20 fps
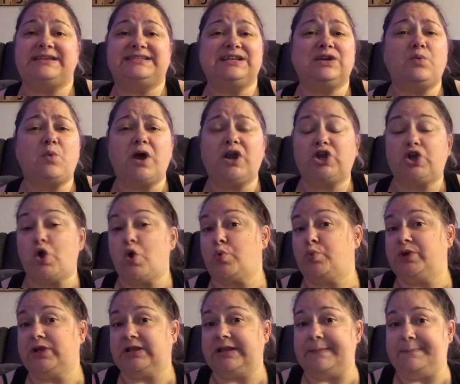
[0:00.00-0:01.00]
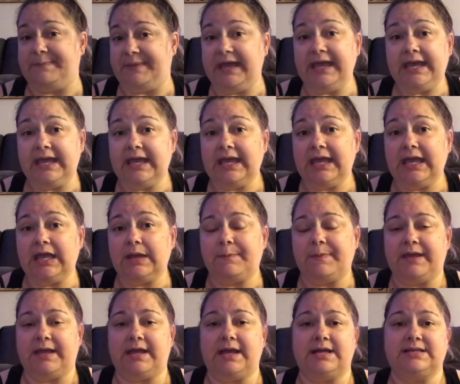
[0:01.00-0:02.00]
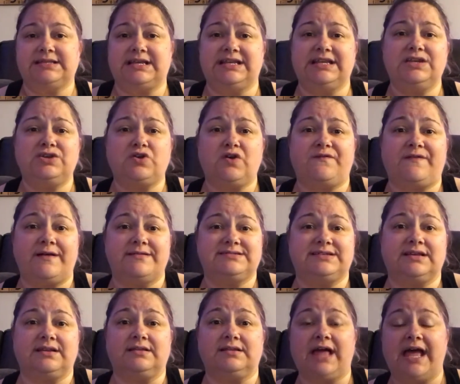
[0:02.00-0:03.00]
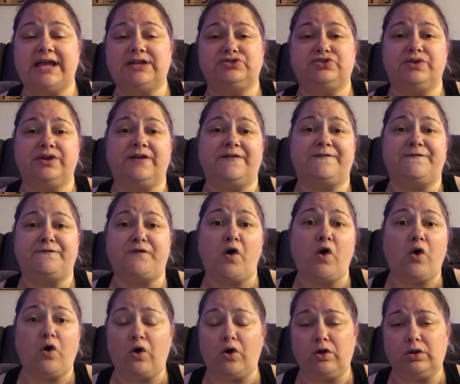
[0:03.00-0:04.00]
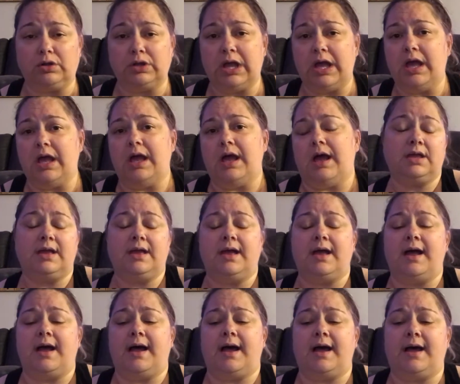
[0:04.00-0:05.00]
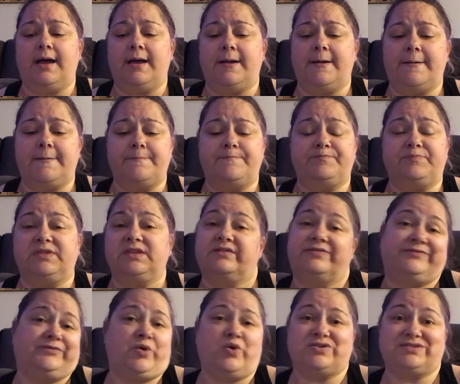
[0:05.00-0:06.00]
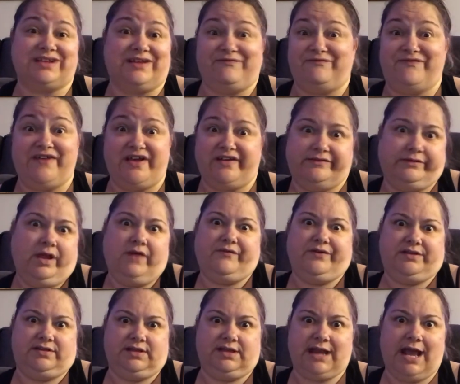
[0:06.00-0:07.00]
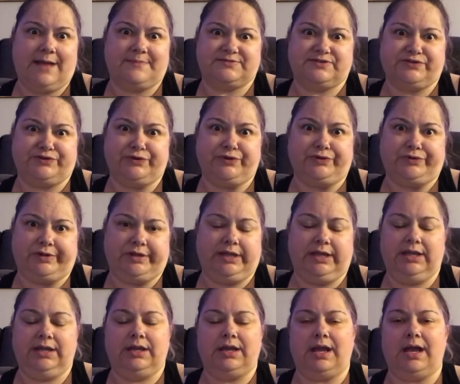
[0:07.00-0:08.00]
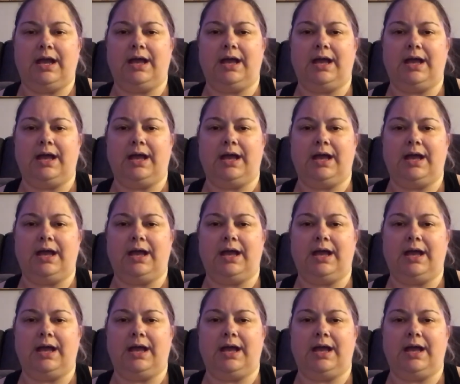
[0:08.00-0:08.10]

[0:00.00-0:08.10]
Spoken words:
didn't want to go really big because I didn't know if I was going to like doing a full. Of course, I fell in love with it, absolutely.